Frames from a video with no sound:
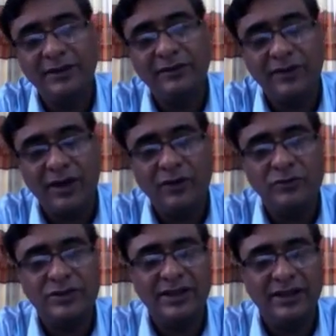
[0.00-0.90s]

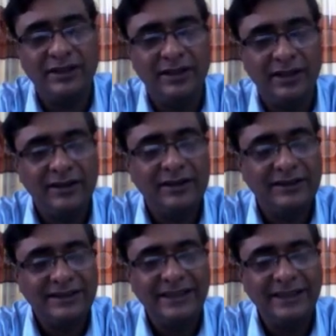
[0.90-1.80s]
drowned in the
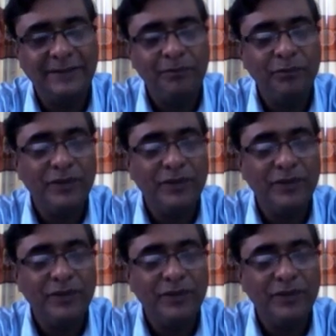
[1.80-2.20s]
sea.